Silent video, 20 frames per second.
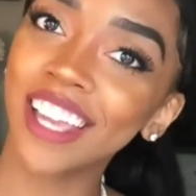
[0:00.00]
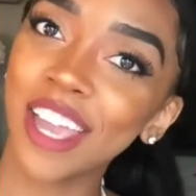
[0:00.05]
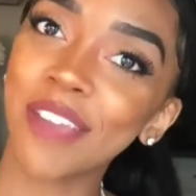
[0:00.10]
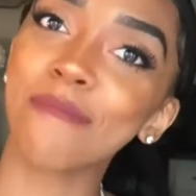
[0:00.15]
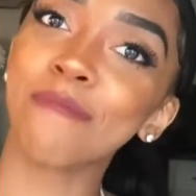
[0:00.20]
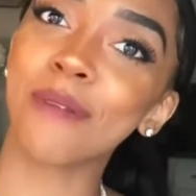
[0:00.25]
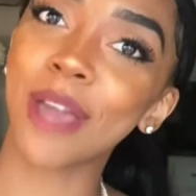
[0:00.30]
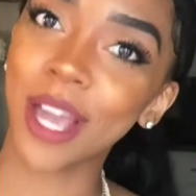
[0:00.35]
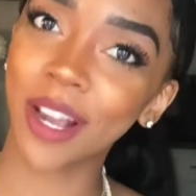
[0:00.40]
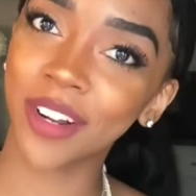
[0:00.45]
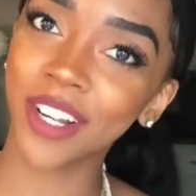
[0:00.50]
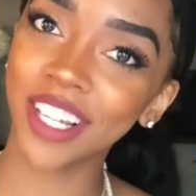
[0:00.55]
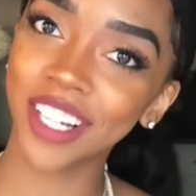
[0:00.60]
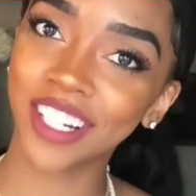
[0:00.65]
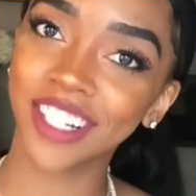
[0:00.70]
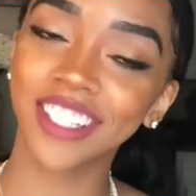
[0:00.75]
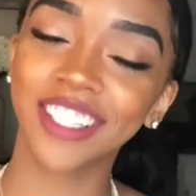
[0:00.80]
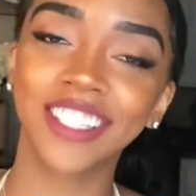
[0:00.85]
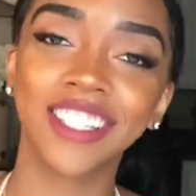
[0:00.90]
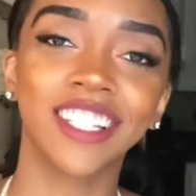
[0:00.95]
and
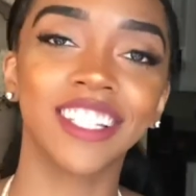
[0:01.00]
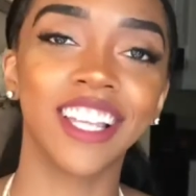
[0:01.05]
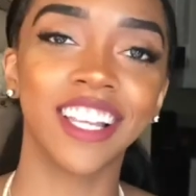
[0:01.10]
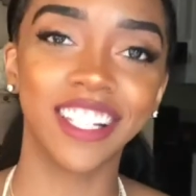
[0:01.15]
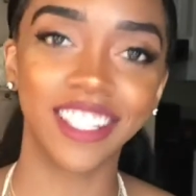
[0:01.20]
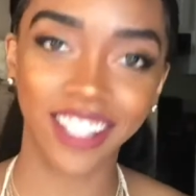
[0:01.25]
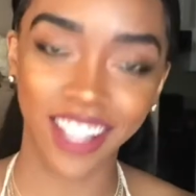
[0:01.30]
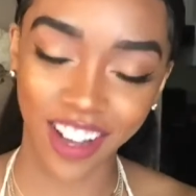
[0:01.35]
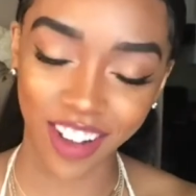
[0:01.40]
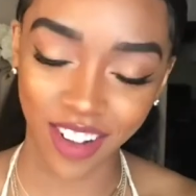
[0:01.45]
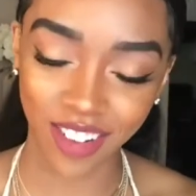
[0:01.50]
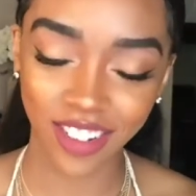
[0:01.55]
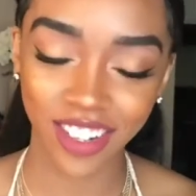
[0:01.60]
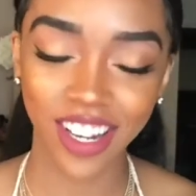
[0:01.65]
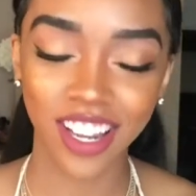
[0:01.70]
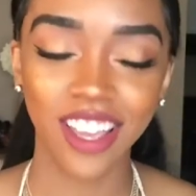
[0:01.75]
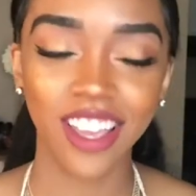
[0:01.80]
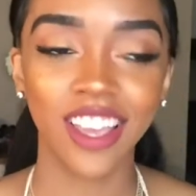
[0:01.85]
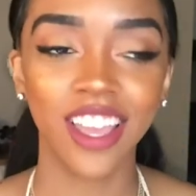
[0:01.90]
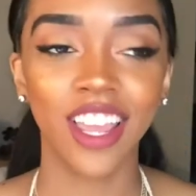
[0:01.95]
barriers to let us out.
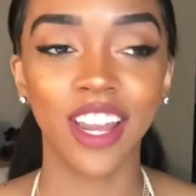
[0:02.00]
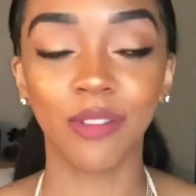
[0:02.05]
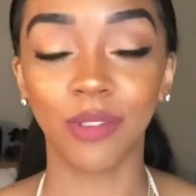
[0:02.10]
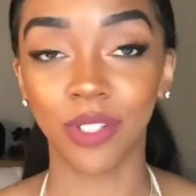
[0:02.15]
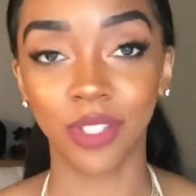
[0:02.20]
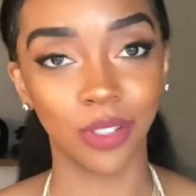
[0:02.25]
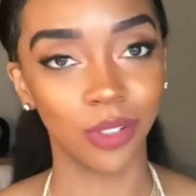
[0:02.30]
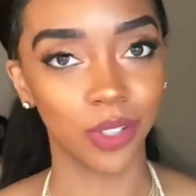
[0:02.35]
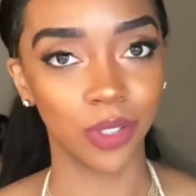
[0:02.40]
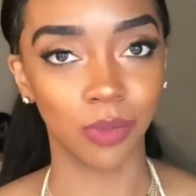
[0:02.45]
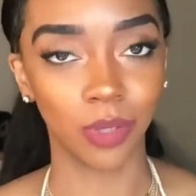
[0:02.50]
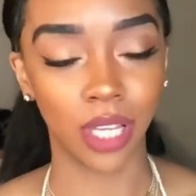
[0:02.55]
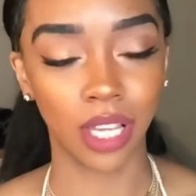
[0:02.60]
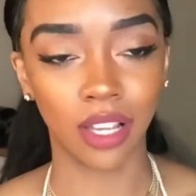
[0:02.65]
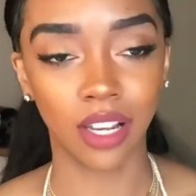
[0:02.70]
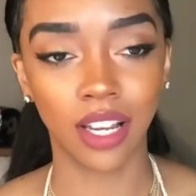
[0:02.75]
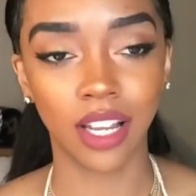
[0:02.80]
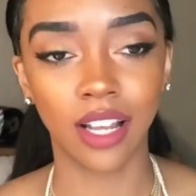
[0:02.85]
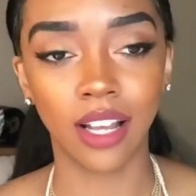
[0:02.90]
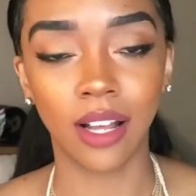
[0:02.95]
And it was so
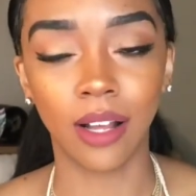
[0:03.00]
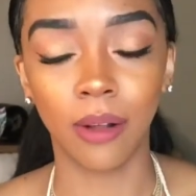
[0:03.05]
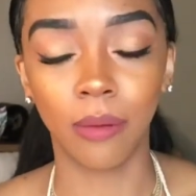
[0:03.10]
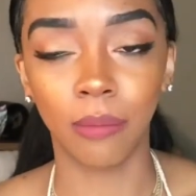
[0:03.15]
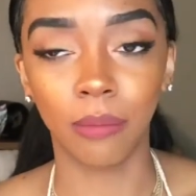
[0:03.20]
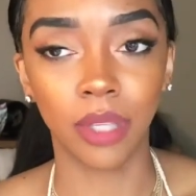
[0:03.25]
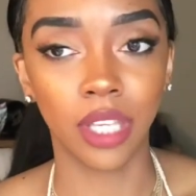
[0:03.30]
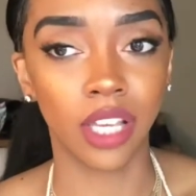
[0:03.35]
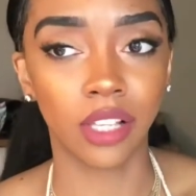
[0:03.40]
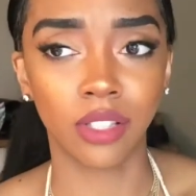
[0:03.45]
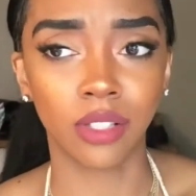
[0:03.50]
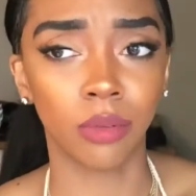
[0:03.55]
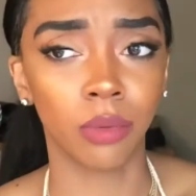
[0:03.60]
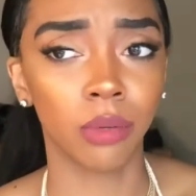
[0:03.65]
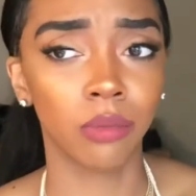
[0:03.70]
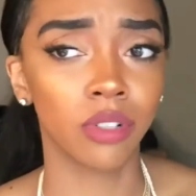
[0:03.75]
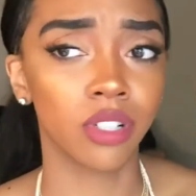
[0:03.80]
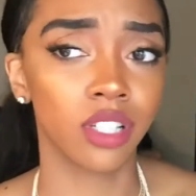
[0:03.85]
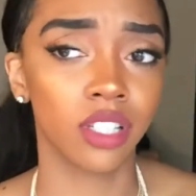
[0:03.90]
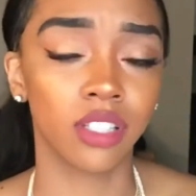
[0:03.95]
sweet. But yeah, so we
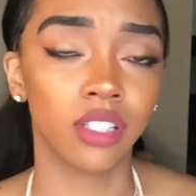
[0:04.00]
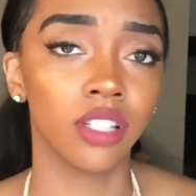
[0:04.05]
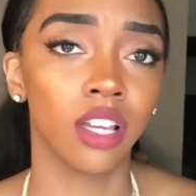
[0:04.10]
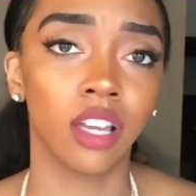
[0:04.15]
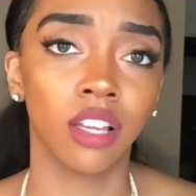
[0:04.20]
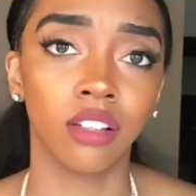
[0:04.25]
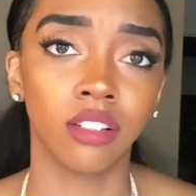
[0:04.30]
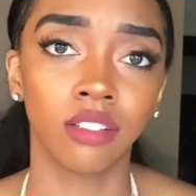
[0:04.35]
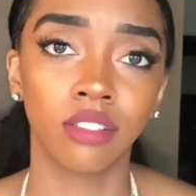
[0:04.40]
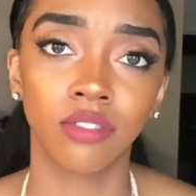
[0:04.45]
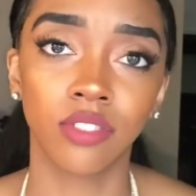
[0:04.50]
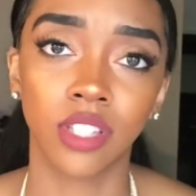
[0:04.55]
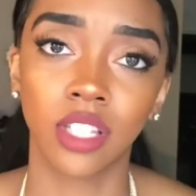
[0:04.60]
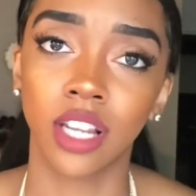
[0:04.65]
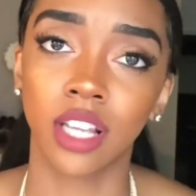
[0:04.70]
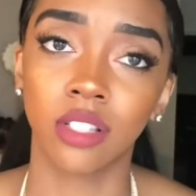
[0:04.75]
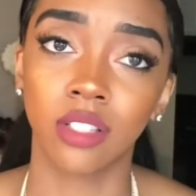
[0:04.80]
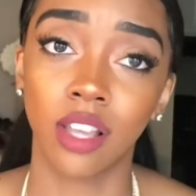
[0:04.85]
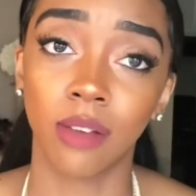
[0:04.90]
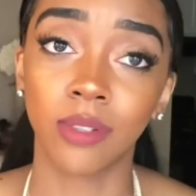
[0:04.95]
were just done for the
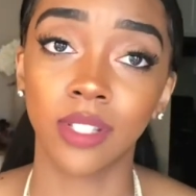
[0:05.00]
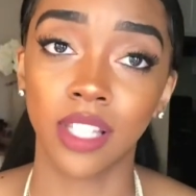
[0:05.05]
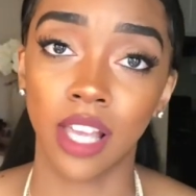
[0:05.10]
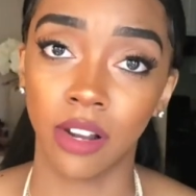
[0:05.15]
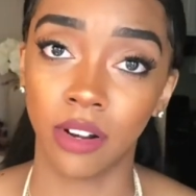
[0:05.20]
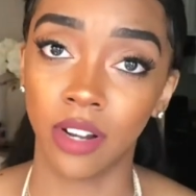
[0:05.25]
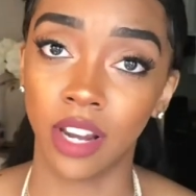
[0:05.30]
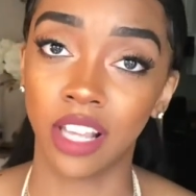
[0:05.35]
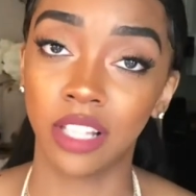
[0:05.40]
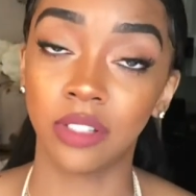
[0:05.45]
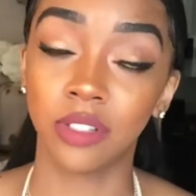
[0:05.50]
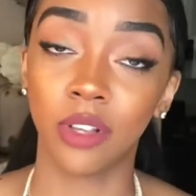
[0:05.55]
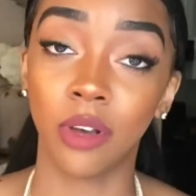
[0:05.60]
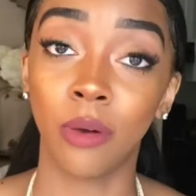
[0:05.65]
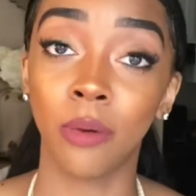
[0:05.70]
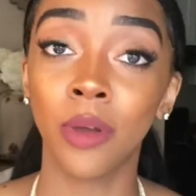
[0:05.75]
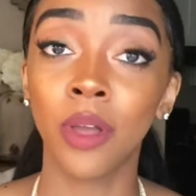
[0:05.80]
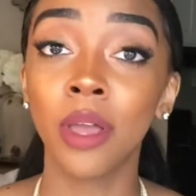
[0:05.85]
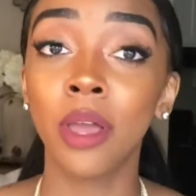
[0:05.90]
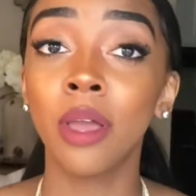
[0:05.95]
night. So that was Saturday.
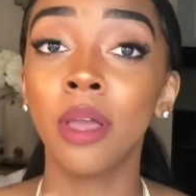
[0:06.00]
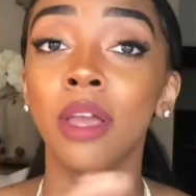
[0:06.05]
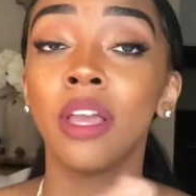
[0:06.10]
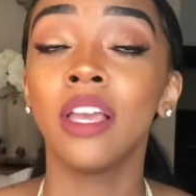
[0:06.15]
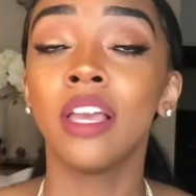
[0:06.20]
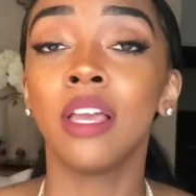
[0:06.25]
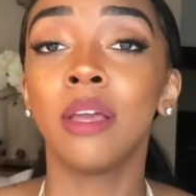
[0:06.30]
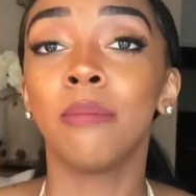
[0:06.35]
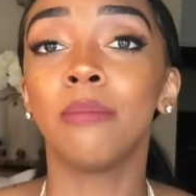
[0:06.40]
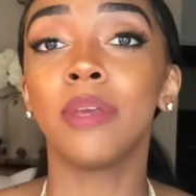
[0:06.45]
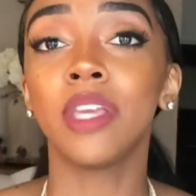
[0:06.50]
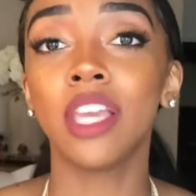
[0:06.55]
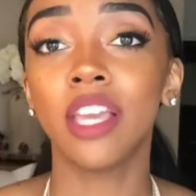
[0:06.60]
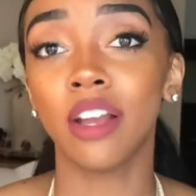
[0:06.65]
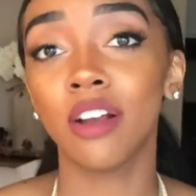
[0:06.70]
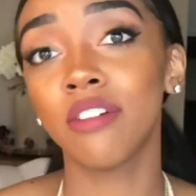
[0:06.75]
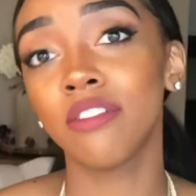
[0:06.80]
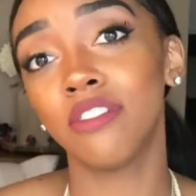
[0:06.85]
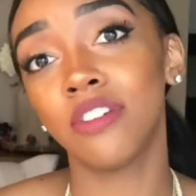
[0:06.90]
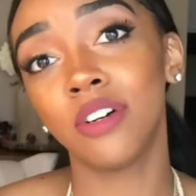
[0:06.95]
So be
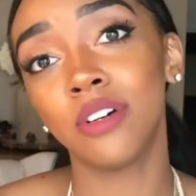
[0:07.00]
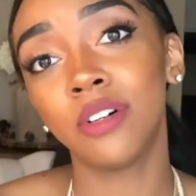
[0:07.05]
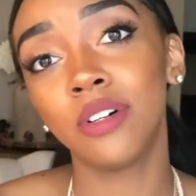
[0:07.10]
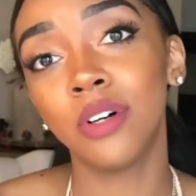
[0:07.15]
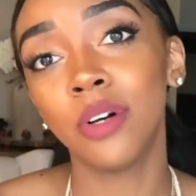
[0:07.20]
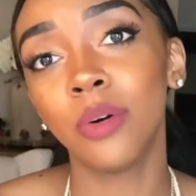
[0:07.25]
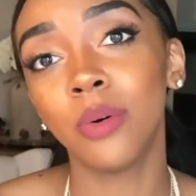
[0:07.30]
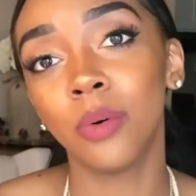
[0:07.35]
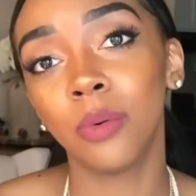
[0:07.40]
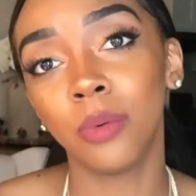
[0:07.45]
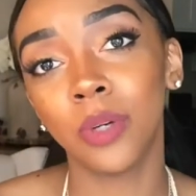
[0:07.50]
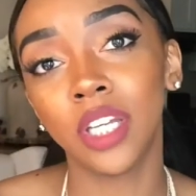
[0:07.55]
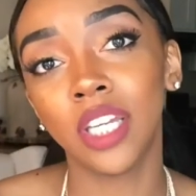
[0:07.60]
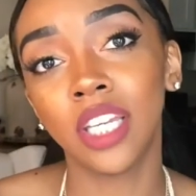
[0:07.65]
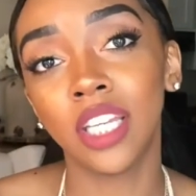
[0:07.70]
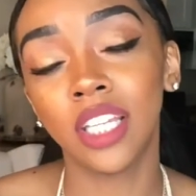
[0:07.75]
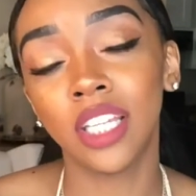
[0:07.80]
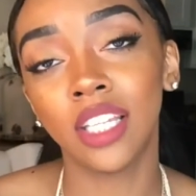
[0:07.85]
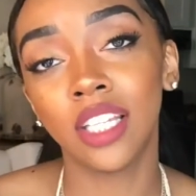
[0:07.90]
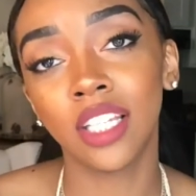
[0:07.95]
careful
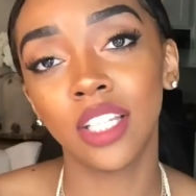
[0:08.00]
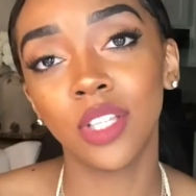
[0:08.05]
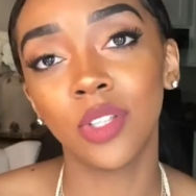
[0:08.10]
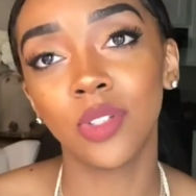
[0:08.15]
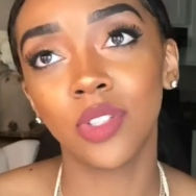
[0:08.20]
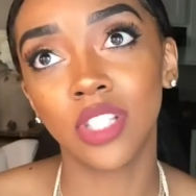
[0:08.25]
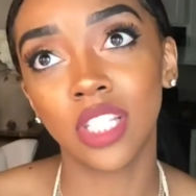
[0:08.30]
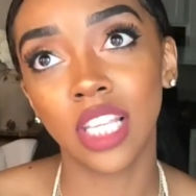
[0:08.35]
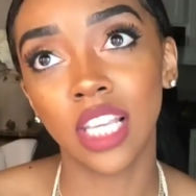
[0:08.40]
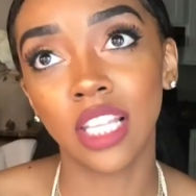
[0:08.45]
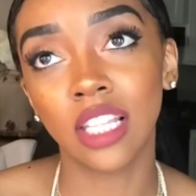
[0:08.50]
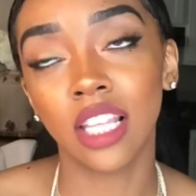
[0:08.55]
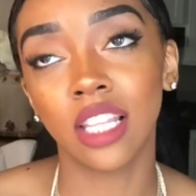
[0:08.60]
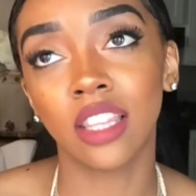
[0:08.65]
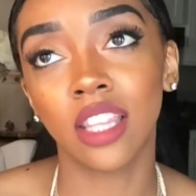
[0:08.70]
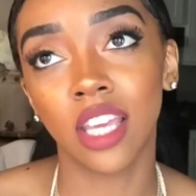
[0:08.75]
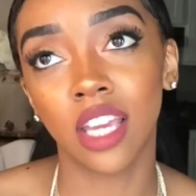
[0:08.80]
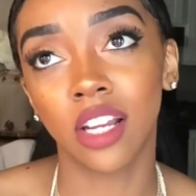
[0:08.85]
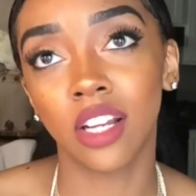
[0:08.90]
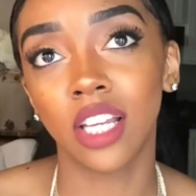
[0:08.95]
when you see
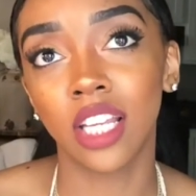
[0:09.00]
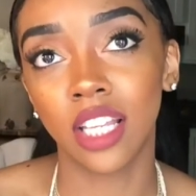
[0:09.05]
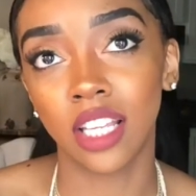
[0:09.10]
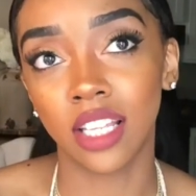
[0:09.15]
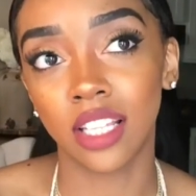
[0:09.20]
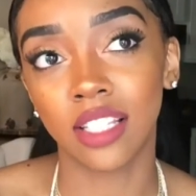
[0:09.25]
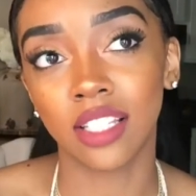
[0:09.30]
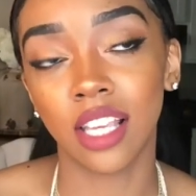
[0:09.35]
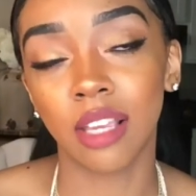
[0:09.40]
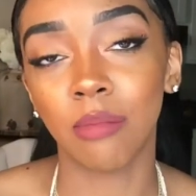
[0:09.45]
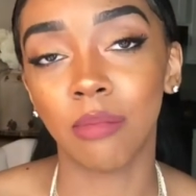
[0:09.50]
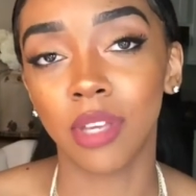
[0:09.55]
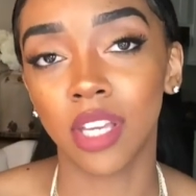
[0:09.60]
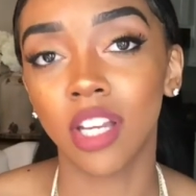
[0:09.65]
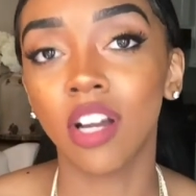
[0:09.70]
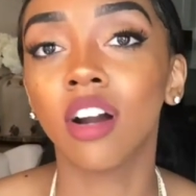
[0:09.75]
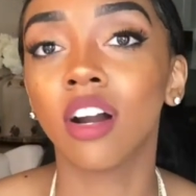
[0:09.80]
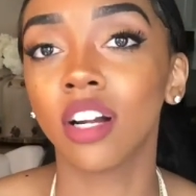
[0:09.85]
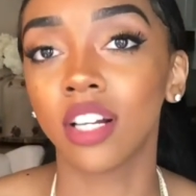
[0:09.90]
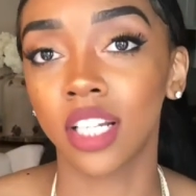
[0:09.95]
that there is a
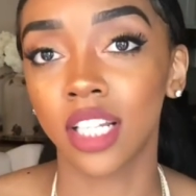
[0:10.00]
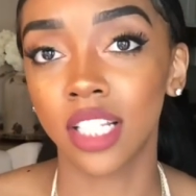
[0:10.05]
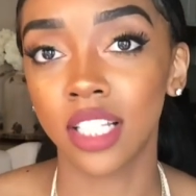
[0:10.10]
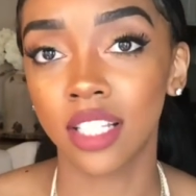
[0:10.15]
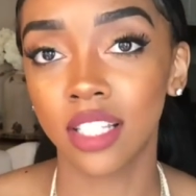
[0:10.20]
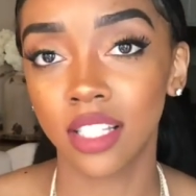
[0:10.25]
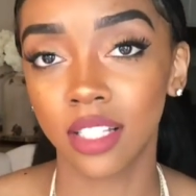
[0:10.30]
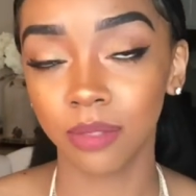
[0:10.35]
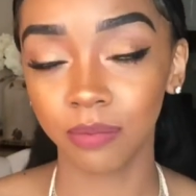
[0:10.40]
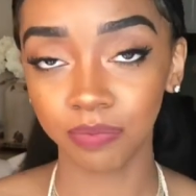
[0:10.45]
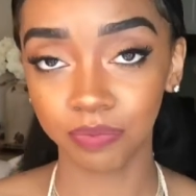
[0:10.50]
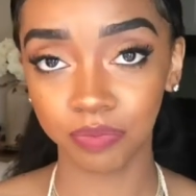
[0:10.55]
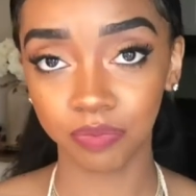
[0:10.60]
big artist